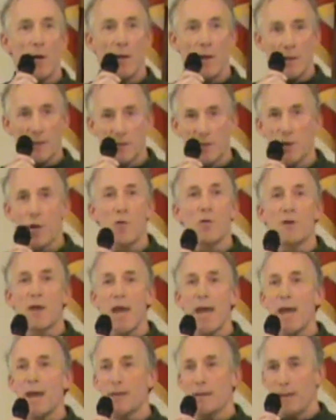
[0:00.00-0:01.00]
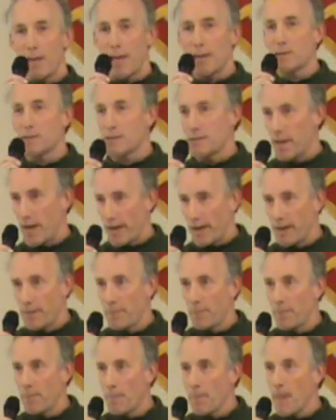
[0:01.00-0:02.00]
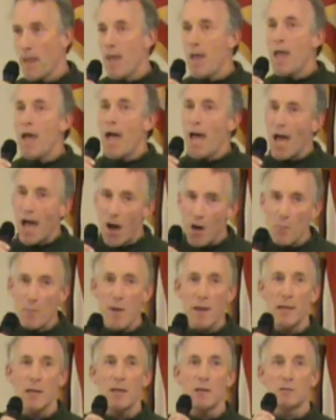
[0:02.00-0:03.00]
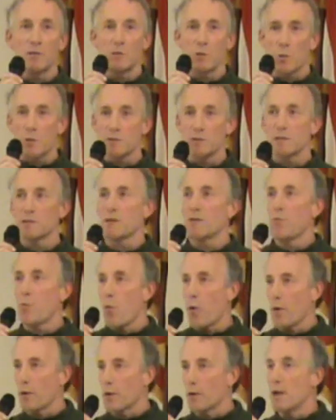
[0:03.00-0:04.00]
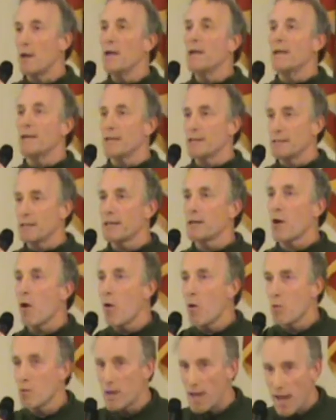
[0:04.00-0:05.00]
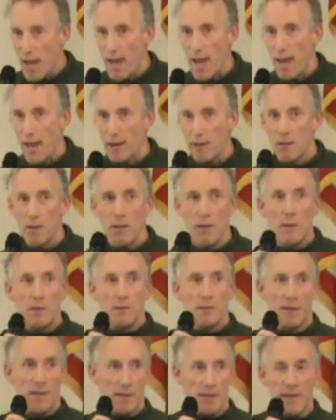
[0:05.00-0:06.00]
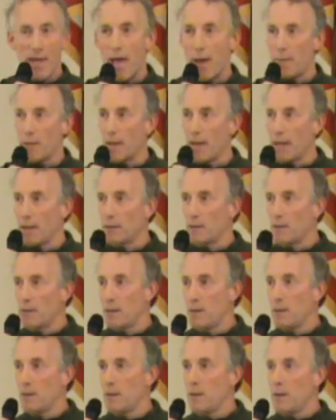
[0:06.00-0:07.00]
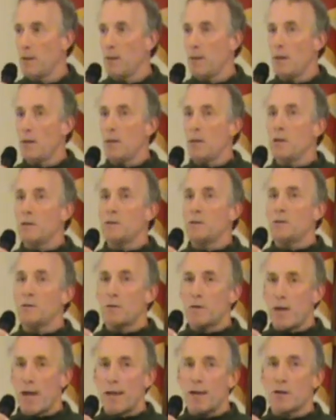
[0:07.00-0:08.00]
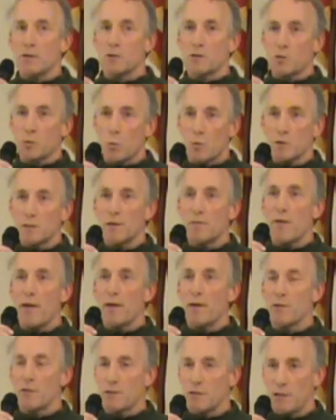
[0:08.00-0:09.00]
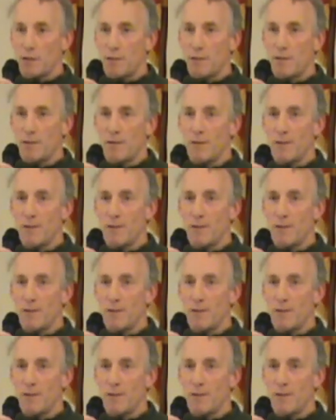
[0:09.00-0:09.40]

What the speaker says: is it okay to get sick? How many sources of water is it okay to contaminate? To get a source of energy